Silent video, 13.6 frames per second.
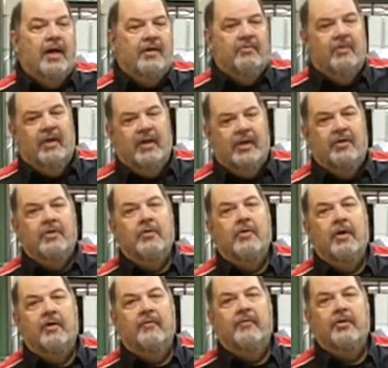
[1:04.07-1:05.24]
approximately a
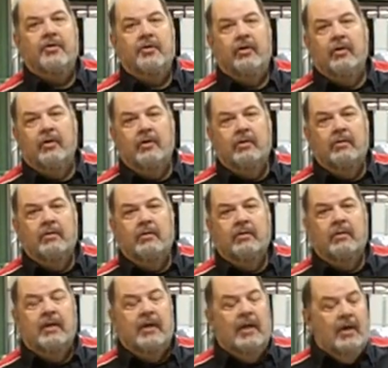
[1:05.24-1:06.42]
200-foot circle.
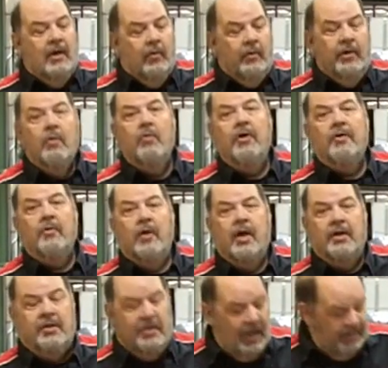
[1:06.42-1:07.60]
We don't want the
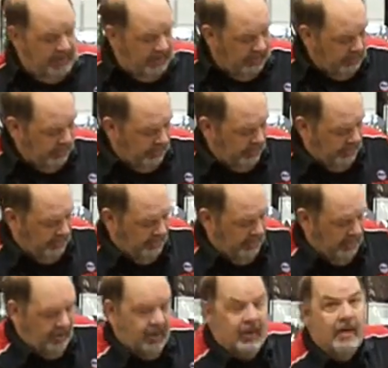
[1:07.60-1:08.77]
water choppy because we're going to
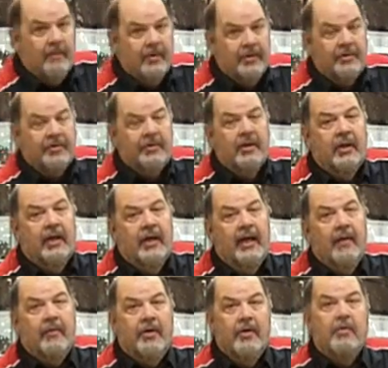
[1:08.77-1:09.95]
set the compass,
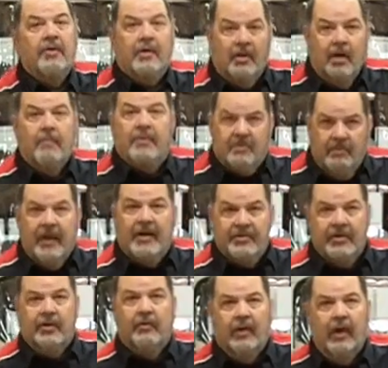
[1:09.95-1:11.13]
and we don't want the compass
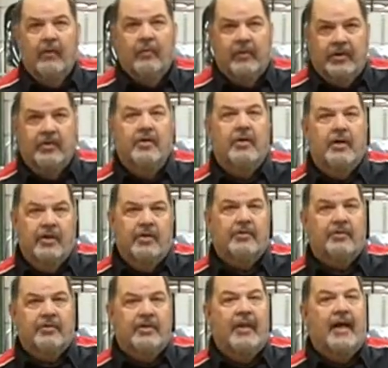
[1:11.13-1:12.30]
bouncing around when we do the
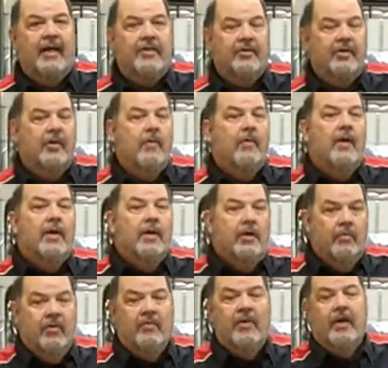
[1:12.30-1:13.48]
initial set. So
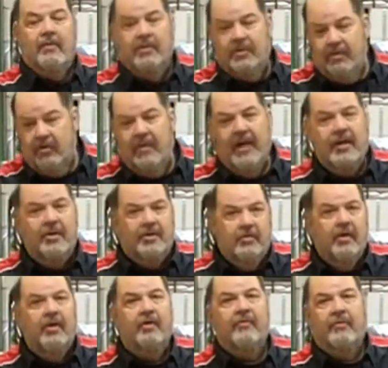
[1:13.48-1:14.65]
you want to be able to do about a
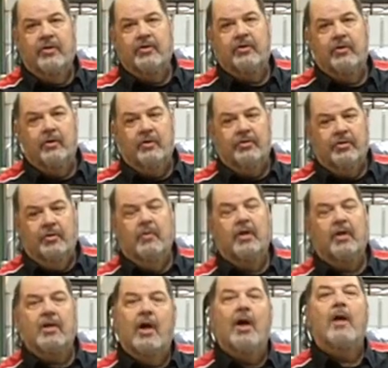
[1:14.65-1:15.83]
200-foot circle, so you
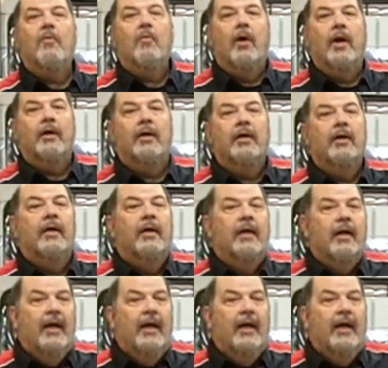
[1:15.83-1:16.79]
want calm water,